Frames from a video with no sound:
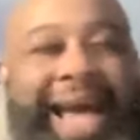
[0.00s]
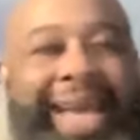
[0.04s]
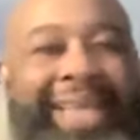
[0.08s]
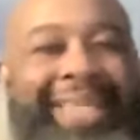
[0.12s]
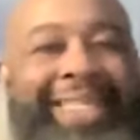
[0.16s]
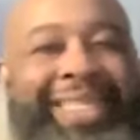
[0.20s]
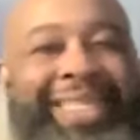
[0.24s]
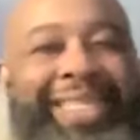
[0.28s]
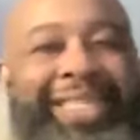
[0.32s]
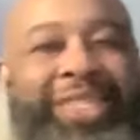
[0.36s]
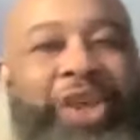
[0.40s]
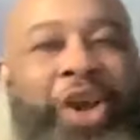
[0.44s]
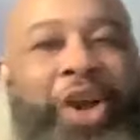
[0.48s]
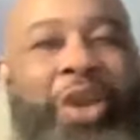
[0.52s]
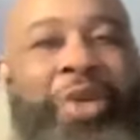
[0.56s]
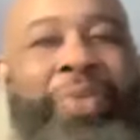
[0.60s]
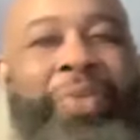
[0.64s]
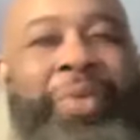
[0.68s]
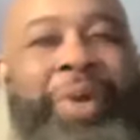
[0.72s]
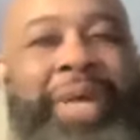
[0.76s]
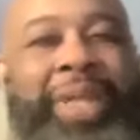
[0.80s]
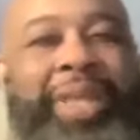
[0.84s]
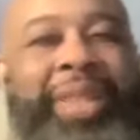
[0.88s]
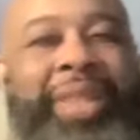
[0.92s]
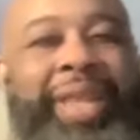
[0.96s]
I start
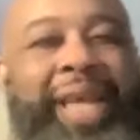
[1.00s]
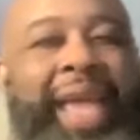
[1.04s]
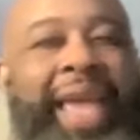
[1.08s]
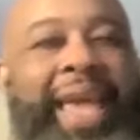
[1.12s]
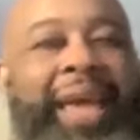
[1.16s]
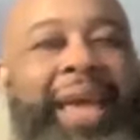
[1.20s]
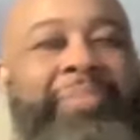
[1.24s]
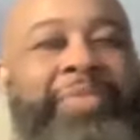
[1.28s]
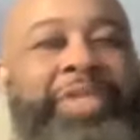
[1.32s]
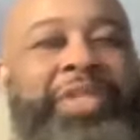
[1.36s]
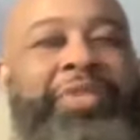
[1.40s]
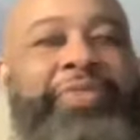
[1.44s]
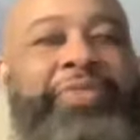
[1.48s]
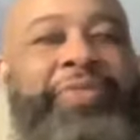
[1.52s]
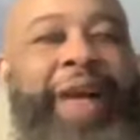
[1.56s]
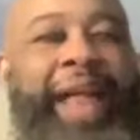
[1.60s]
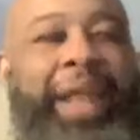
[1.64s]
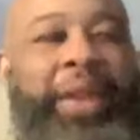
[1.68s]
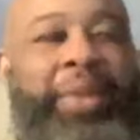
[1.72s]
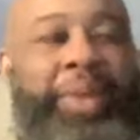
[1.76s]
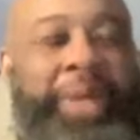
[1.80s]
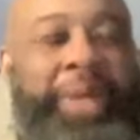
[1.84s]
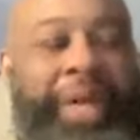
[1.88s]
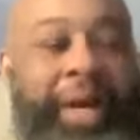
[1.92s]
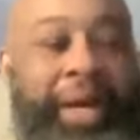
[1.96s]
with, hey, I'm just
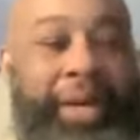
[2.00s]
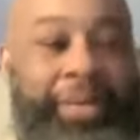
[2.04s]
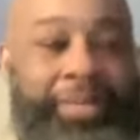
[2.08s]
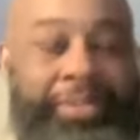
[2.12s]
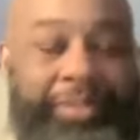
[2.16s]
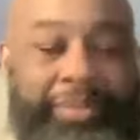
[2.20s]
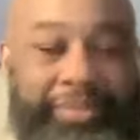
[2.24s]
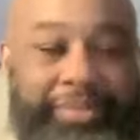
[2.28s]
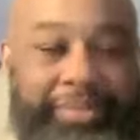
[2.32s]
following up.